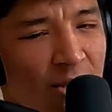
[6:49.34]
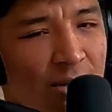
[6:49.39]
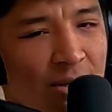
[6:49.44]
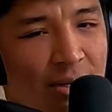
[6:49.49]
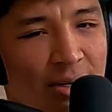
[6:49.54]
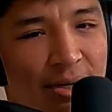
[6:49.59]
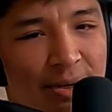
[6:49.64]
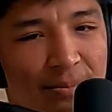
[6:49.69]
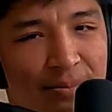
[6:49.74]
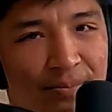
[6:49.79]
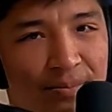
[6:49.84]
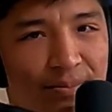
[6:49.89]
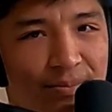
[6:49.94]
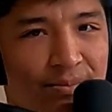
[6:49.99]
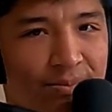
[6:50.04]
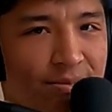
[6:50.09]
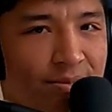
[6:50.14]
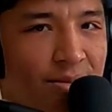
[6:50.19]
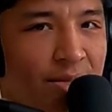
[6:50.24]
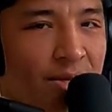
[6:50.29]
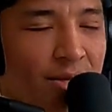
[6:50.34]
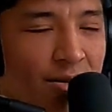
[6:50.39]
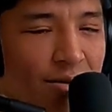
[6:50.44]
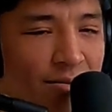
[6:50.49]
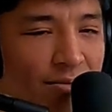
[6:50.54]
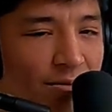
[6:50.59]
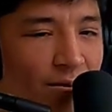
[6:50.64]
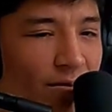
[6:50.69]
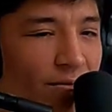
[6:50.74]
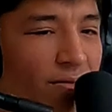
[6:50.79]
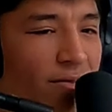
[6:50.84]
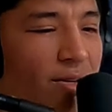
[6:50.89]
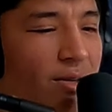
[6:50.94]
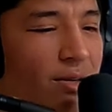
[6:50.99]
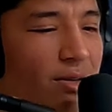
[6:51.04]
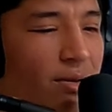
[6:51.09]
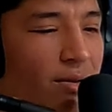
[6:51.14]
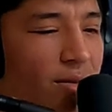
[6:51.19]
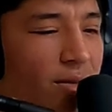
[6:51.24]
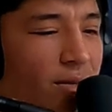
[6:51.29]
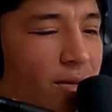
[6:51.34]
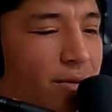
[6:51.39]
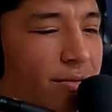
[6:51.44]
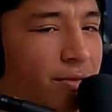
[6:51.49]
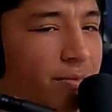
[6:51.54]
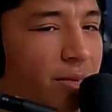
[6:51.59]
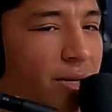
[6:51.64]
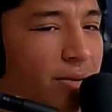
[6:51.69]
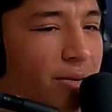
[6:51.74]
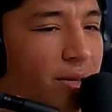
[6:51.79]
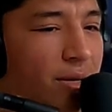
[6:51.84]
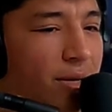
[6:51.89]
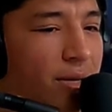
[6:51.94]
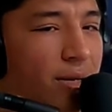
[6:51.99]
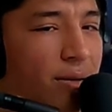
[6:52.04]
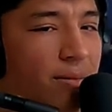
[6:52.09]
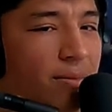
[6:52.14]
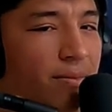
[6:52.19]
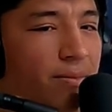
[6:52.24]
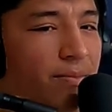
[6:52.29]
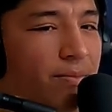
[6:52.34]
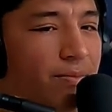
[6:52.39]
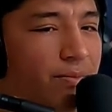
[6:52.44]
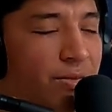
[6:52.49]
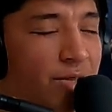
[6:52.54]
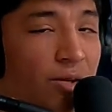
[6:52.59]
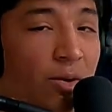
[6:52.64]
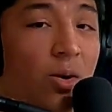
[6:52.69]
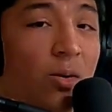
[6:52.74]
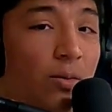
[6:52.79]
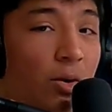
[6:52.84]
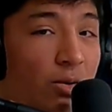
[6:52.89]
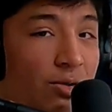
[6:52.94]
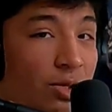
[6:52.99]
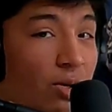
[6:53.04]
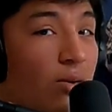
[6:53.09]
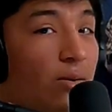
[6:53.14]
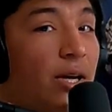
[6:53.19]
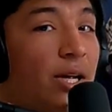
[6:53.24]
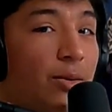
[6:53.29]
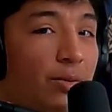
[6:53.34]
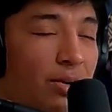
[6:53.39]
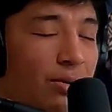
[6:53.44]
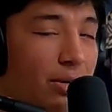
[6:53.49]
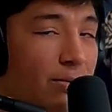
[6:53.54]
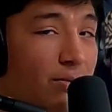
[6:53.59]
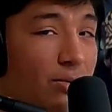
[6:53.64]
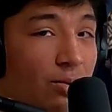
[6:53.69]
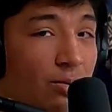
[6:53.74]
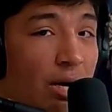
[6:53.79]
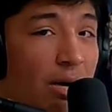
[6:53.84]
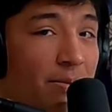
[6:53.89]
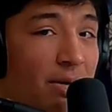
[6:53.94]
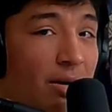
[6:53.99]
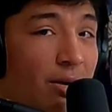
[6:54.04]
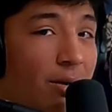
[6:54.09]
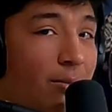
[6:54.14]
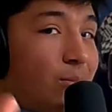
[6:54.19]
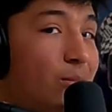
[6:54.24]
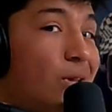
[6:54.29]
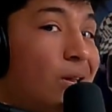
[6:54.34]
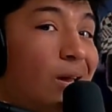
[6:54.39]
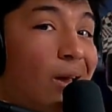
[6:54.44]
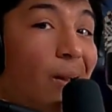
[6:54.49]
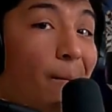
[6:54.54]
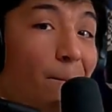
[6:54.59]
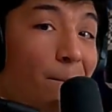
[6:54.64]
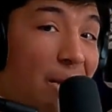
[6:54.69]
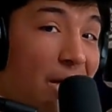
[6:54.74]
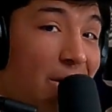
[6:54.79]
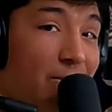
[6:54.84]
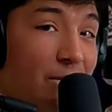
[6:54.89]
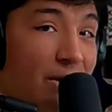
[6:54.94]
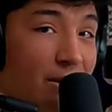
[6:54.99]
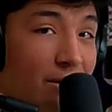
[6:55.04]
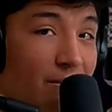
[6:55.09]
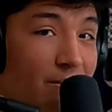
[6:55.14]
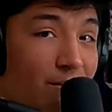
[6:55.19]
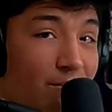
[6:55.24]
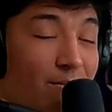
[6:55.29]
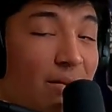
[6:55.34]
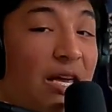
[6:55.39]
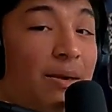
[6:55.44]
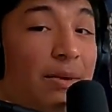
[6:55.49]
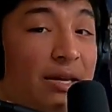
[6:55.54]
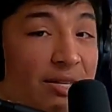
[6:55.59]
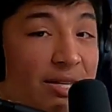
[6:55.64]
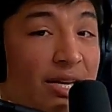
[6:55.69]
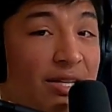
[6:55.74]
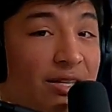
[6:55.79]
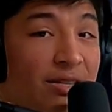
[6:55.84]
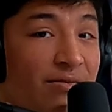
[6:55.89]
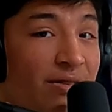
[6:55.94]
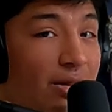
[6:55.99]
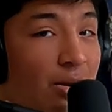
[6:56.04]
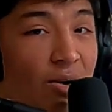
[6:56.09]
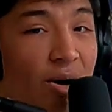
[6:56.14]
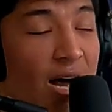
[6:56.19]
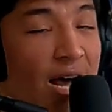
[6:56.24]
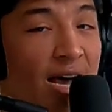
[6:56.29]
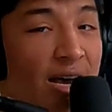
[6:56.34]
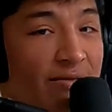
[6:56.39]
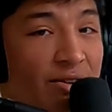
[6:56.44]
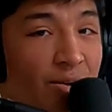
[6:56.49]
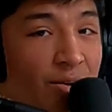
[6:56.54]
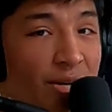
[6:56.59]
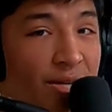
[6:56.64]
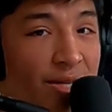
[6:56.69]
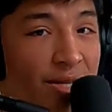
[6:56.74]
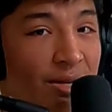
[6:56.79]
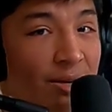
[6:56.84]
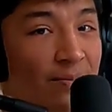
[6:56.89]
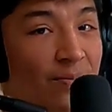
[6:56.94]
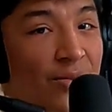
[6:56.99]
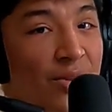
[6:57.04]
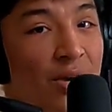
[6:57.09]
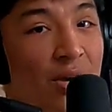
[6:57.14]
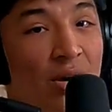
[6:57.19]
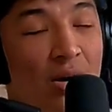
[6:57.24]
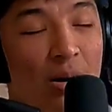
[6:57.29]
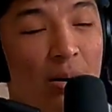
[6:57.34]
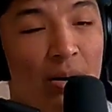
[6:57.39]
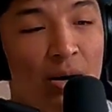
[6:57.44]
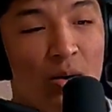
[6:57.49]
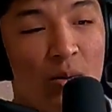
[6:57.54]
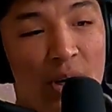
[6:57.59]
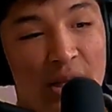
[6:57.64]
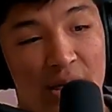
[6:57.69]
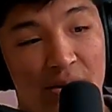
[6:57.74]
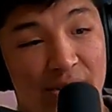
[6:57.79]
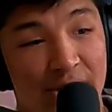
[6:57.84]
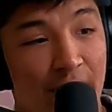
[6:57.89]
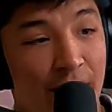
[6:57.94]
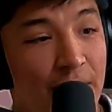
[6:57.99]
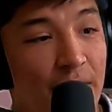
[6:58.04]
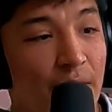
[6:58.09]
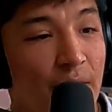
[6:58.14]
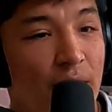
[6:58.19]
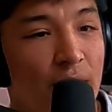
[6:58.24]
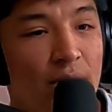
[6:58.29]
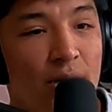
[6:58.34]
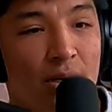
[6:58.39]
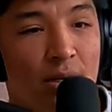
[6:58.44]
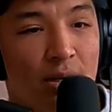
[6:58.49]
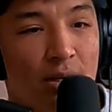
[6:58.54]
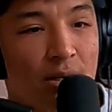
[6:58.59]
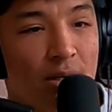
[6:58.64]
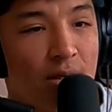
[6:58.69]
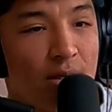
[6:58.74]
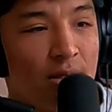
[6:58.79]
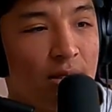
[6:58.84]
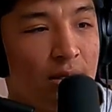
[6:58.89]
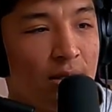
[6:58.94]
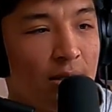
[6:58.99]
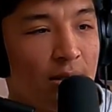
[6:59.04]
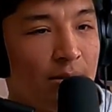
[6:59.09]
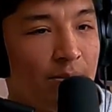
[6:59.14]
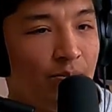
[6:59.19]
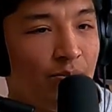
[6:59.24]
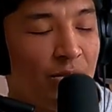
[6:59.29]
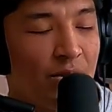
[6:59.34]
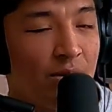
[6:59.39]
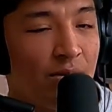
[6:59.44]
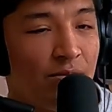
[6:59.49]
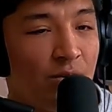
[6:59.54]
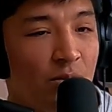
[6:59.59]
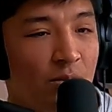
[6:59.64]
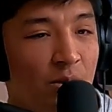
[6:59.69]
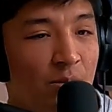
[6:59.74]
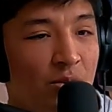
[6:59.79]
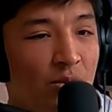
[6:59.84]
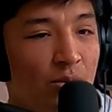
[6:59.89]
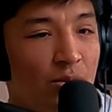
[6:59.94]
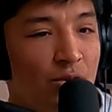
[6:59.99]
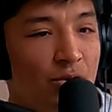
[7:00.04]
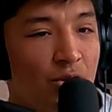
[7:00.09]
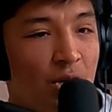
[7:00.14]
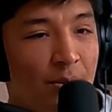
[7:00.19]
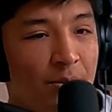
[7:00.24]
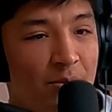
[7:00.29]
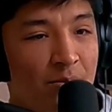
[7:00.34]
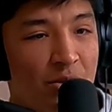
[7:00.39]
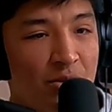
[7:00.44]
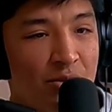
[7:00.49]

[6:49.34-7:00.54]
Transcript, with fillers: All right, enough of uh, enough about that. So hope so. Anyway, wait, to wrap that up, maybe maybe a Texas video. I have no idea. While I was out there, um, a few people dropped